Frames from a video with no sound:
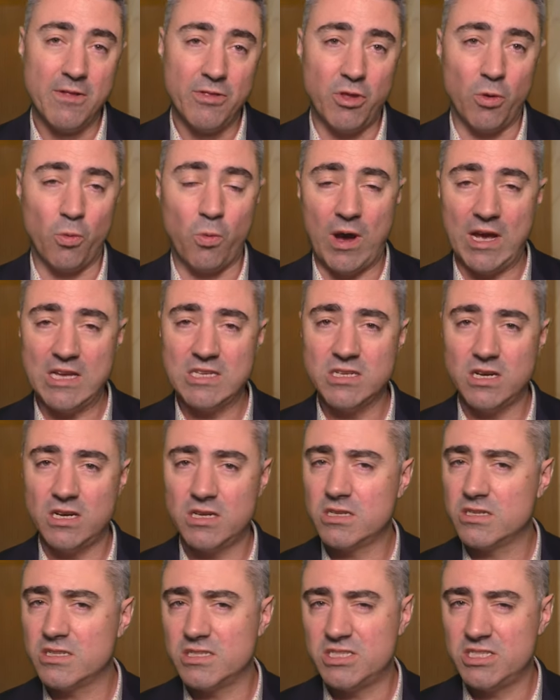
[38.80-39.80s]
the wayside
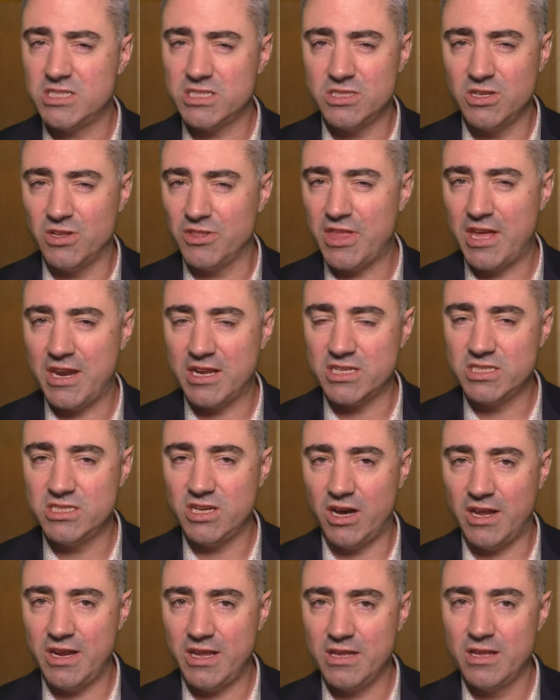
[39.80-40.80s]
because it's just not that
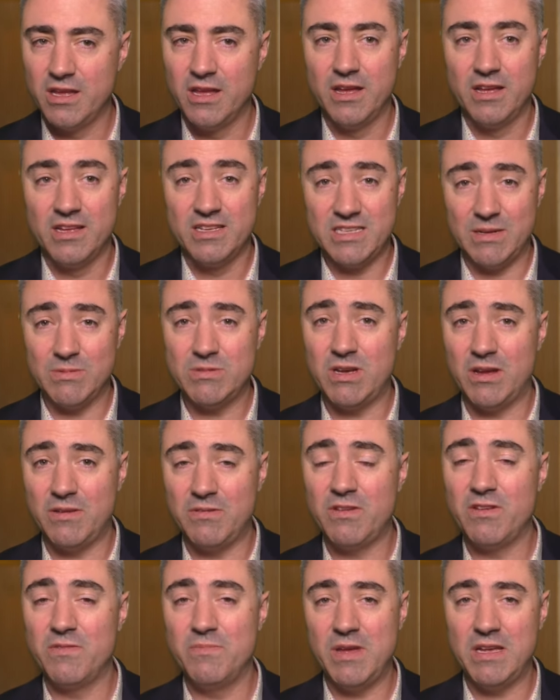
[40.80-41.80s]
exciting.
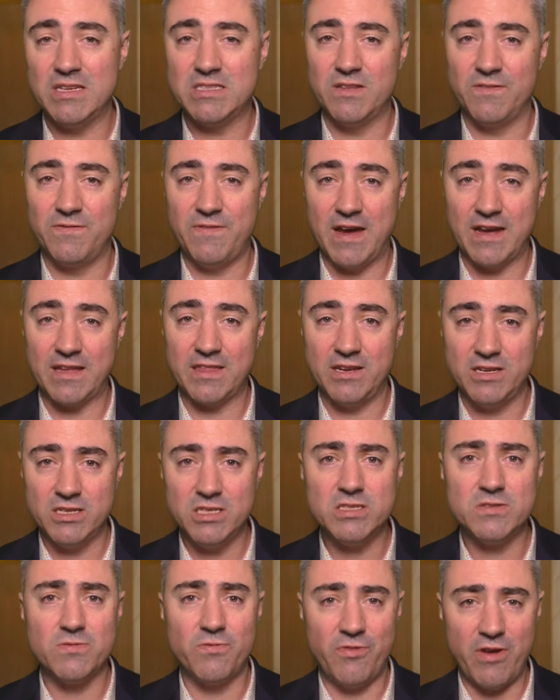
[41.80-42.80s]
Sometimes you miss the fact that it
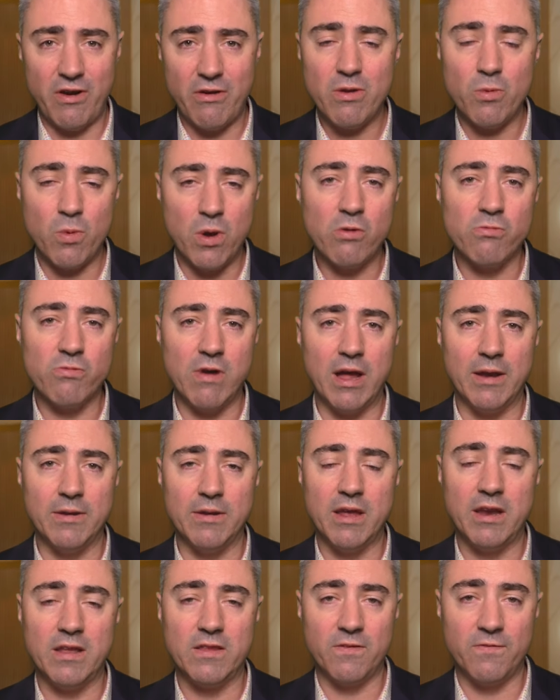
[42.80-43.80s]
is very well run
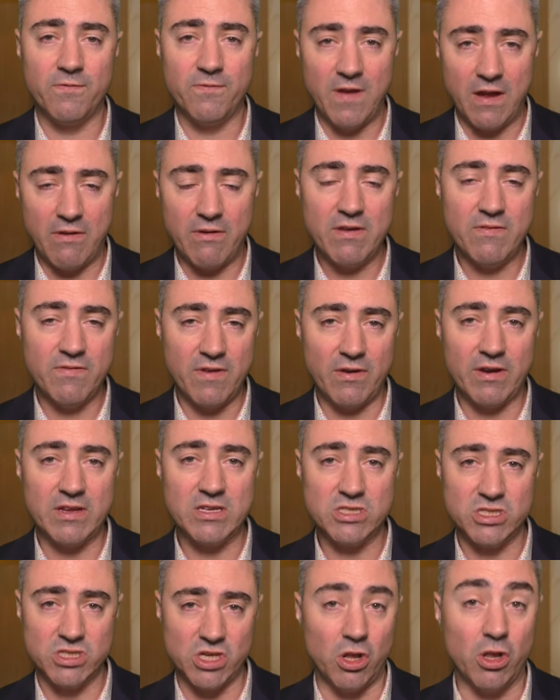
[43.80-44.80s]
and it's a very, very
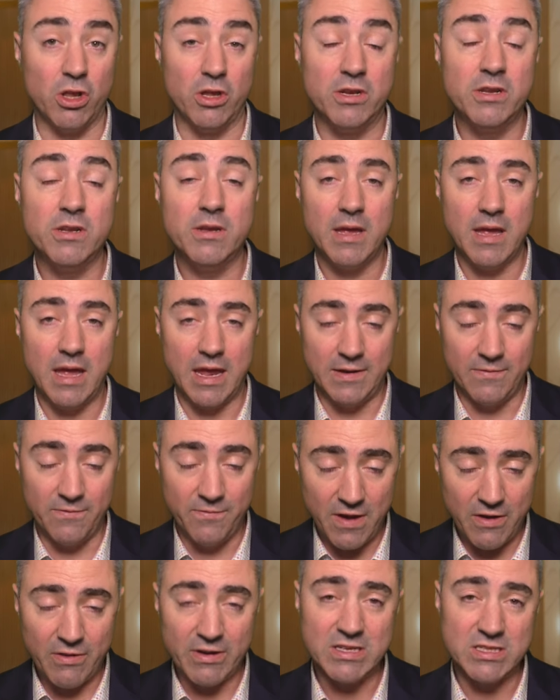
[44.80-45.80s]
solid and
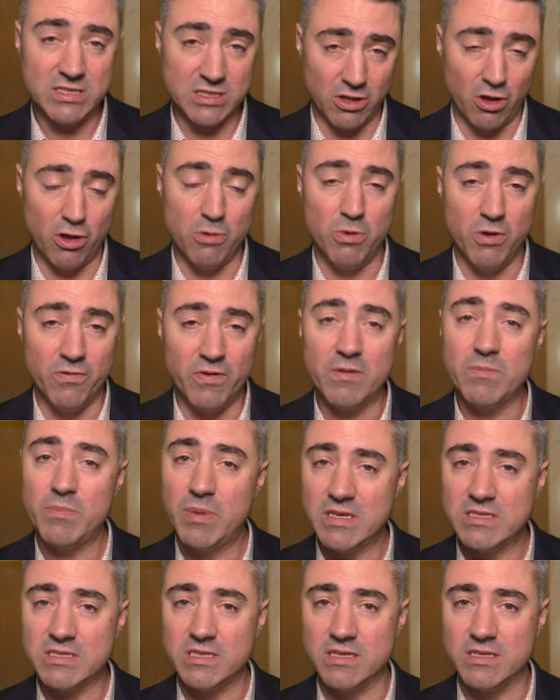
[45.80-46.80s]
very slow moving
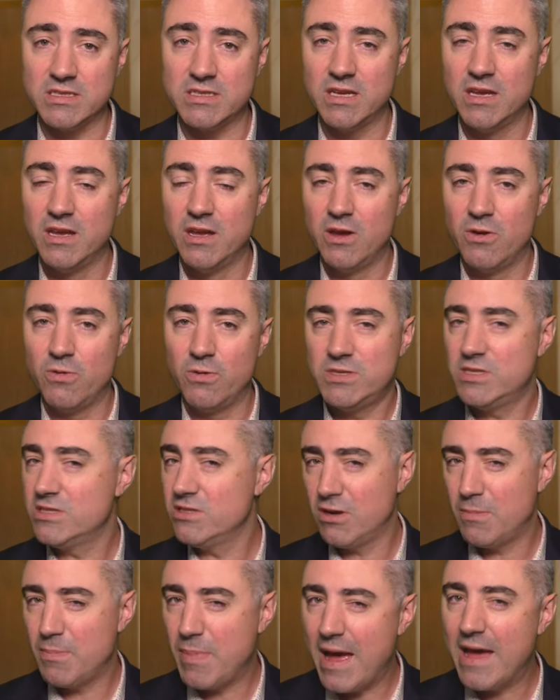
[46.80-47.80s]
business, which is
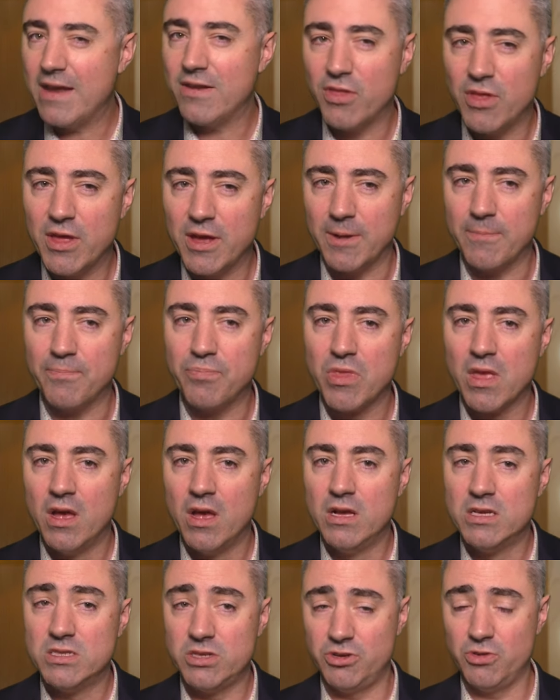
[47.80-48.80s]
not a bad thing.
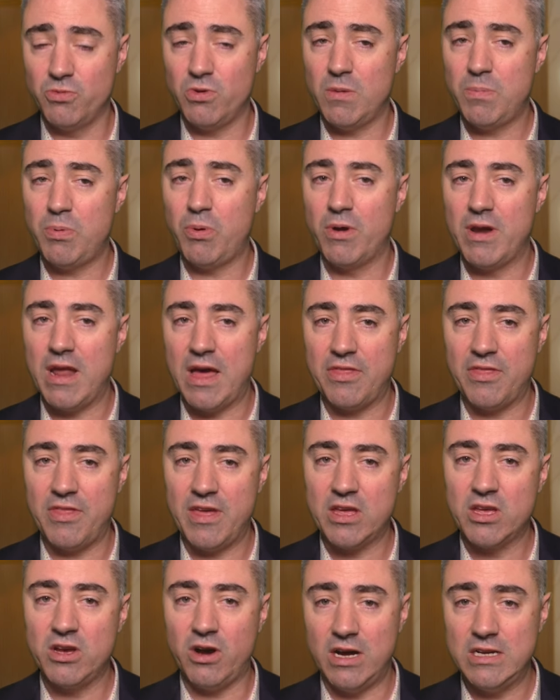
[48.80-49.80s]
So I do want to point out that their
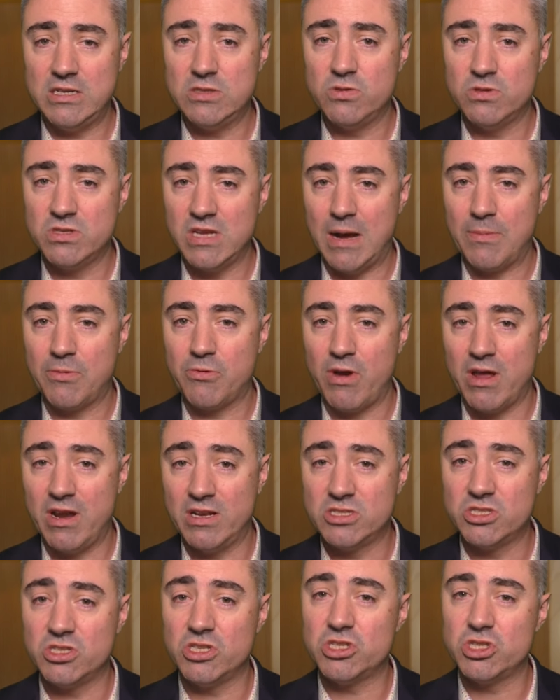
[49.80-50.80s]
guidance was
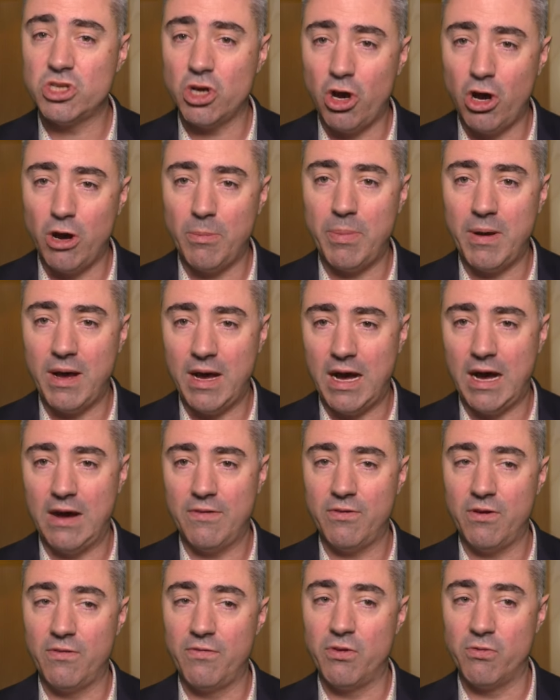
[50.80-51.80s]
upgraded to the top
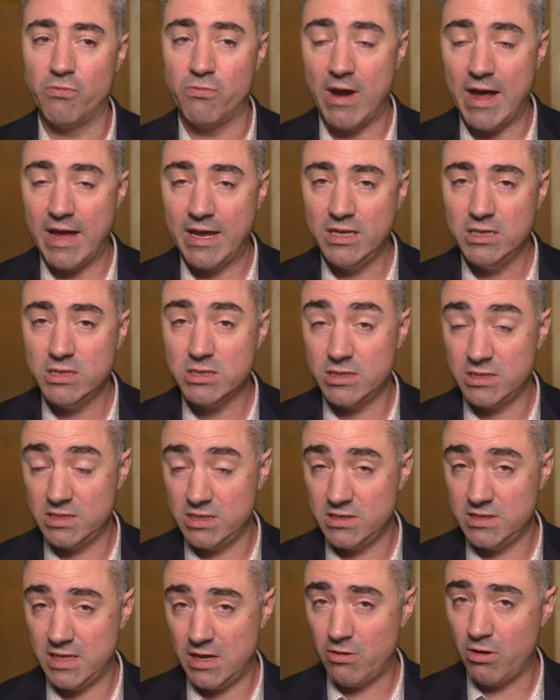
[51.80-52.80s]
half of the range. This
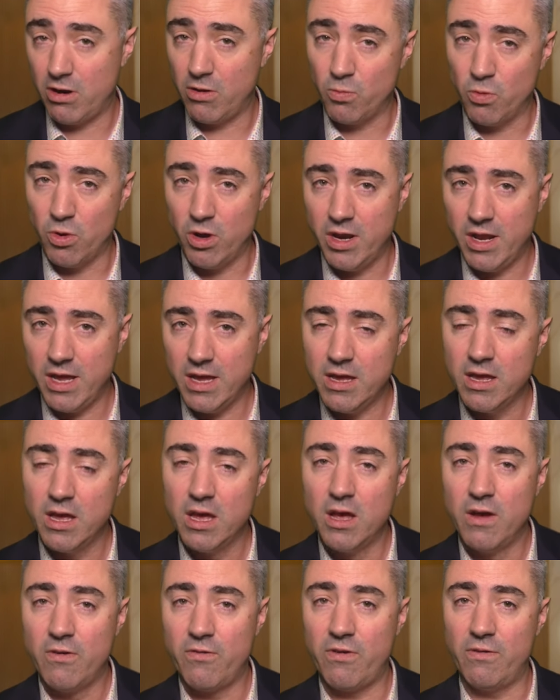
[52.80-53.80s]
is their own wording,
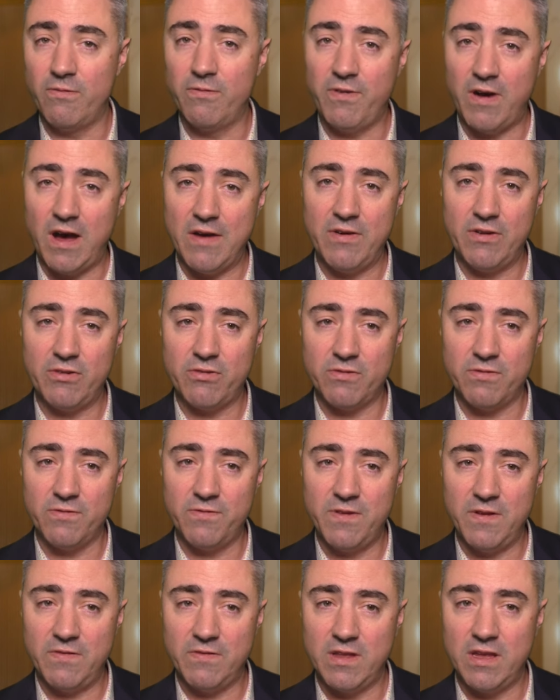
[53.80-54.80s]
from
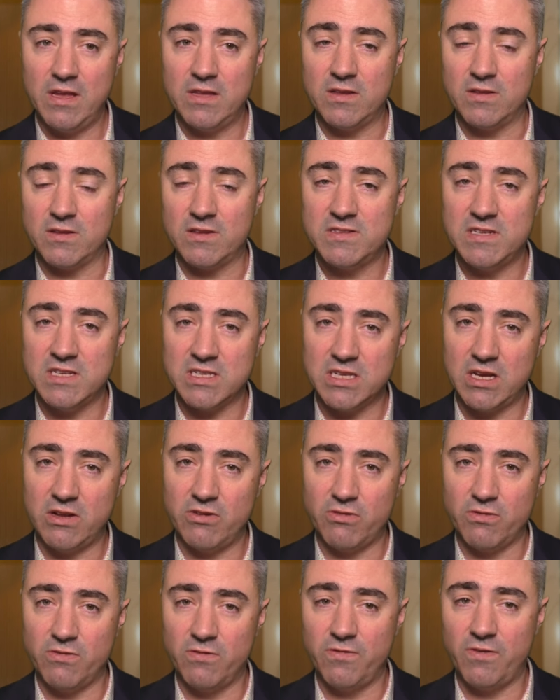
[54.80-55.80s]
$550 to
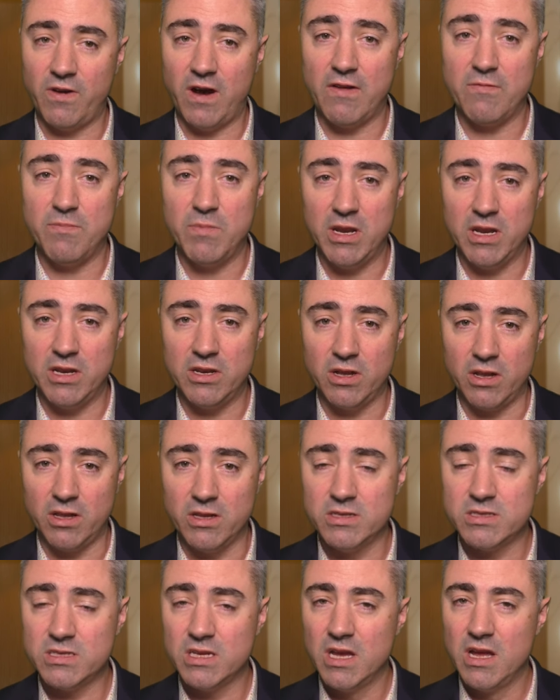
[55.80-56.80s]
$605 million.
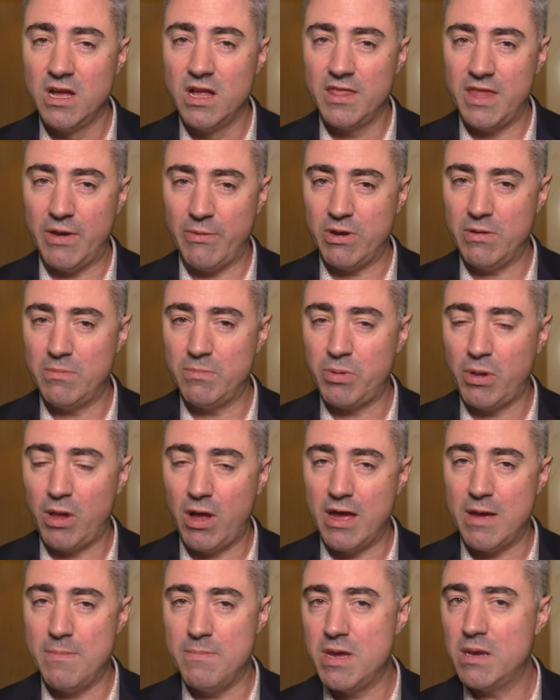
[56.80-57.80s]
That would
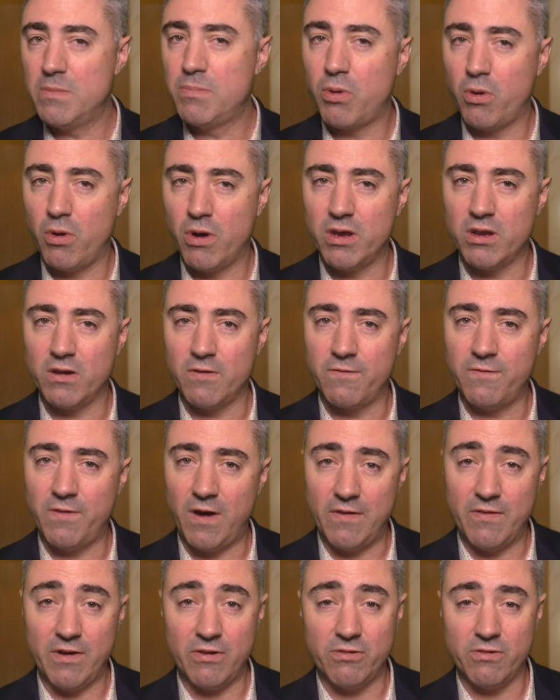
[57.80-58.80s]
imply a midpoint of
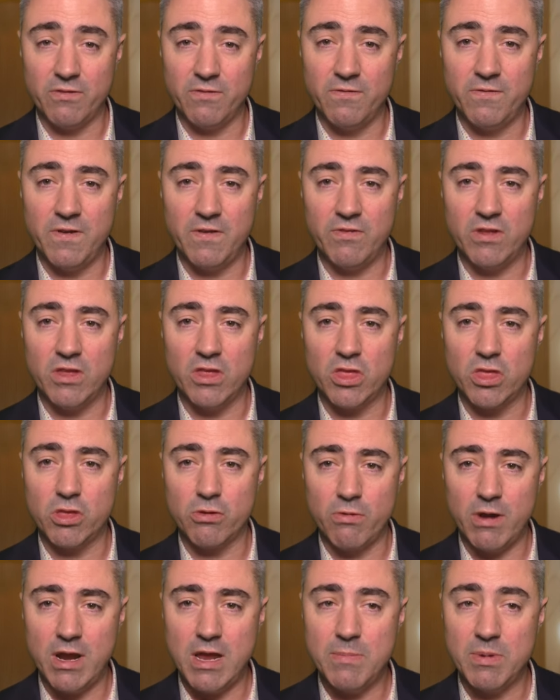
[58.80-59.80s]

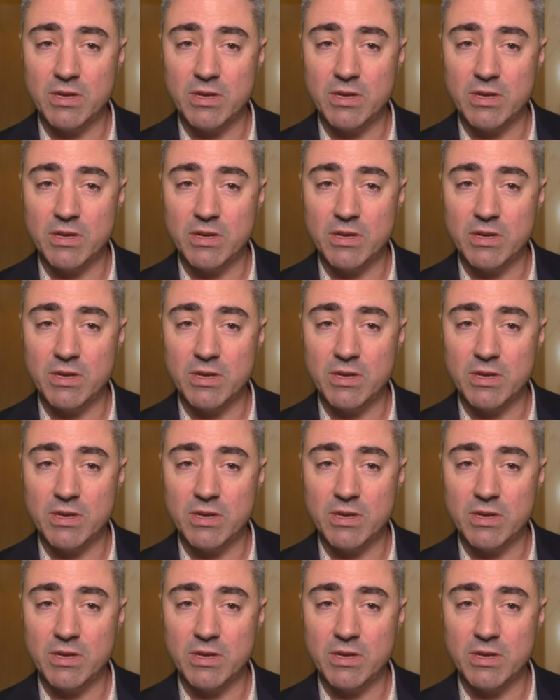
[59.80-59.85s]
553,